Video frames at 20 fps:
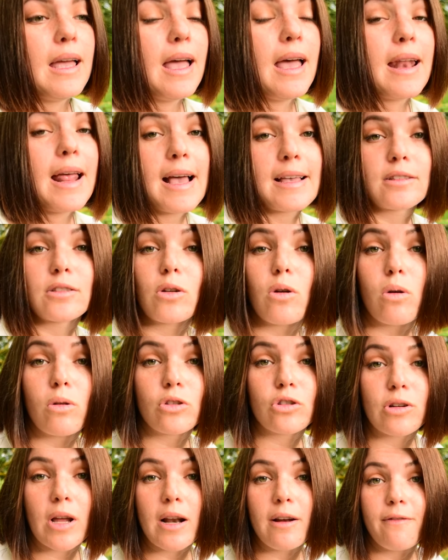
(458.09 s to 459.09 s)
And it has to cold
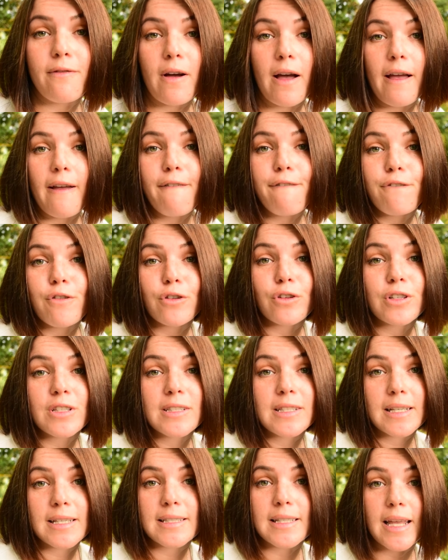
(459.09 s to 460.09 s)
stratify for
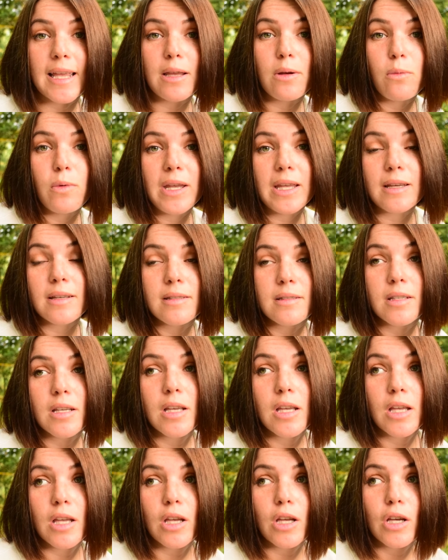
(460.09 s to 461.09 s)
six to eight weeks.
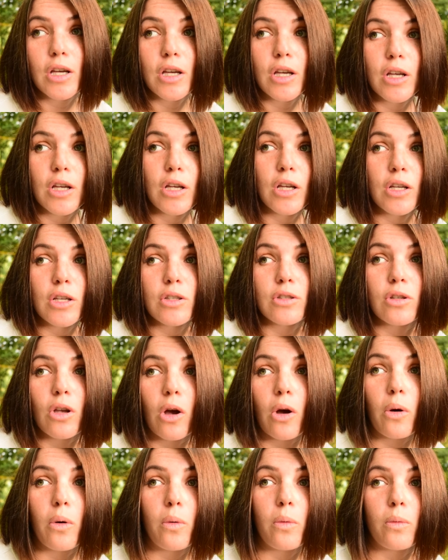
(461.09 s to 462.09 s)

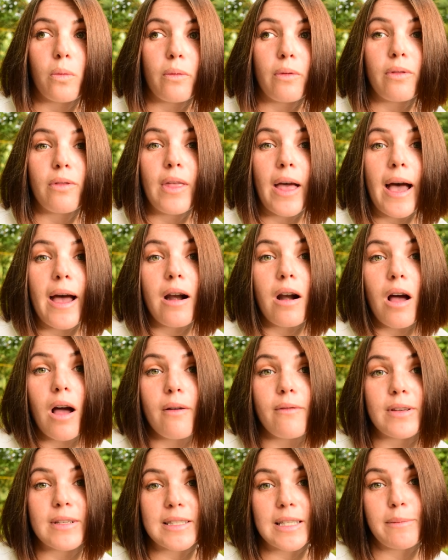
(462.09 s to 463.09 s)
So that
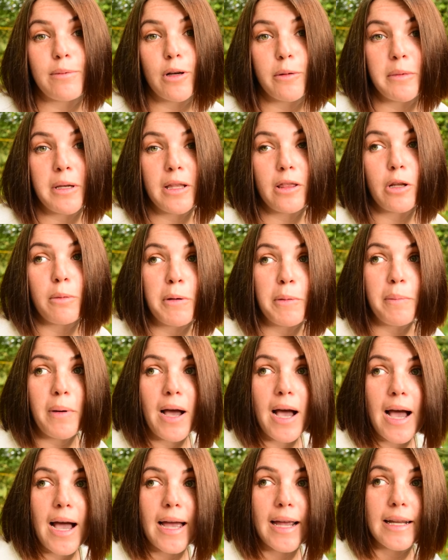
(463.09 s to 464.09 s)
obviously put me a little bit
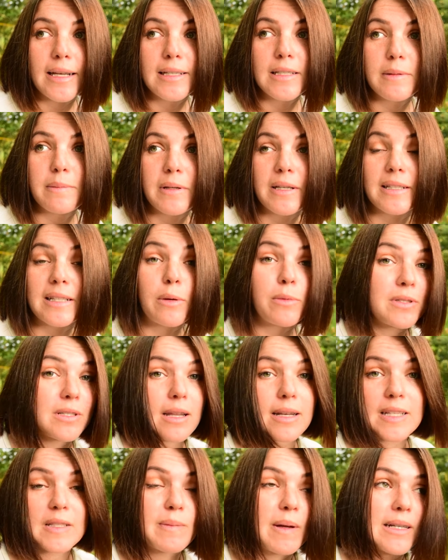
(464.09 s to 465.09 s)
behind because I was
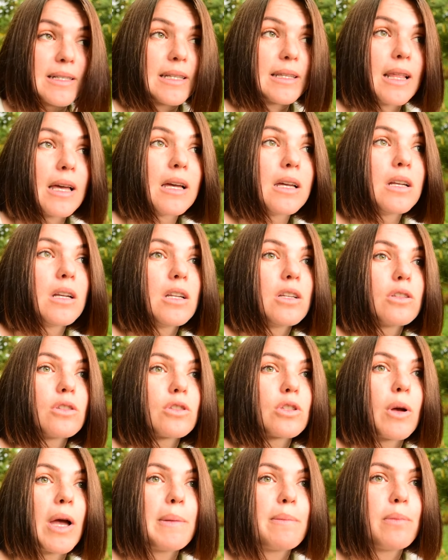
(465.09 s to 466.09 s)
not expecting that.
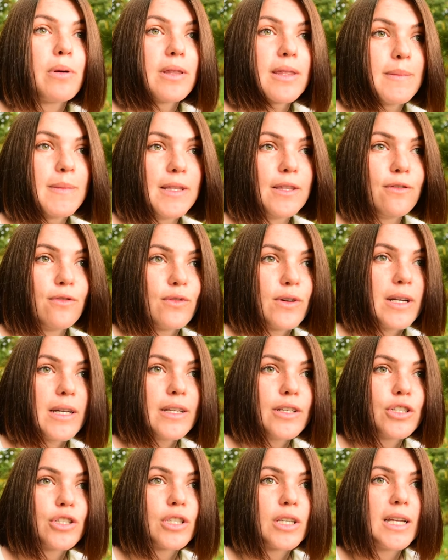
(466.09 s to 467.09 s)
So I put them in the
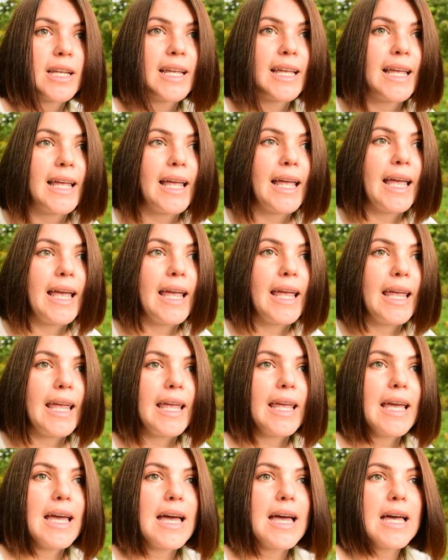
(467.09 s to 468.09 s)
fridge
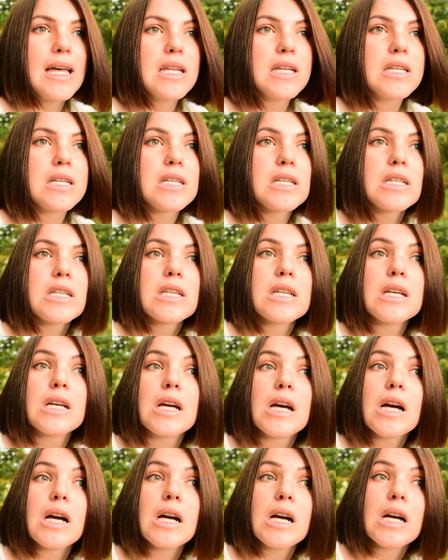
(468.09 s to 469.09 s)
and
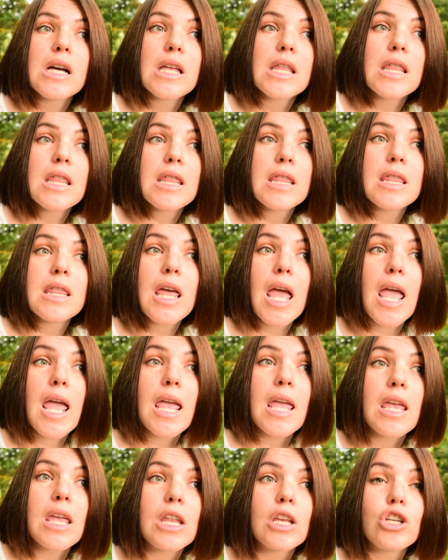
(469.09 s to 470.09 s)

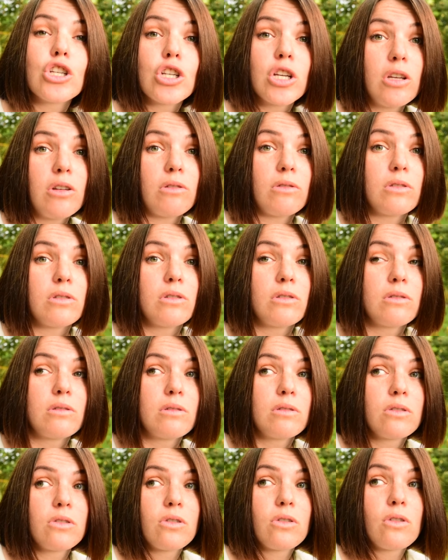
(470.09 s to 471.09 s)
they chilled
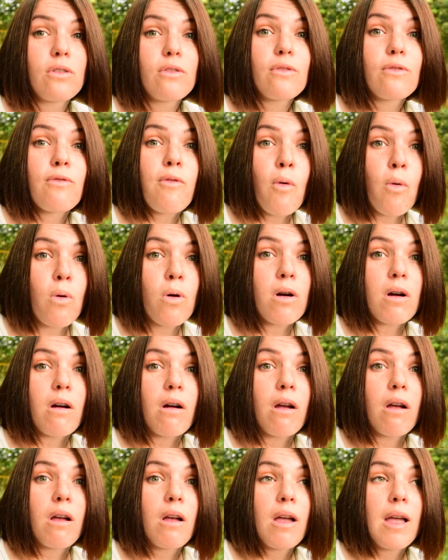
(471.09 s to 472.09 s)
for
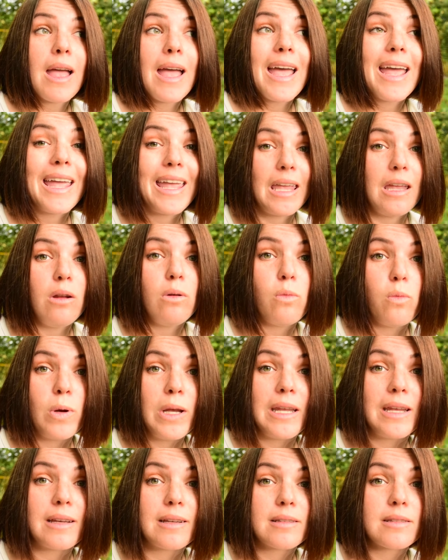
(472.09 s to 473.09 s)
eight
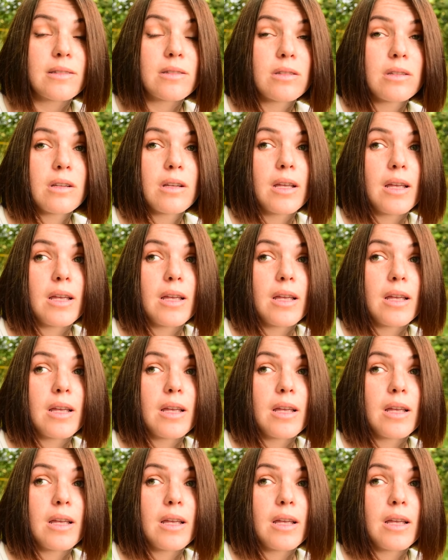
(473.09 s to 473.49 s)
weeks.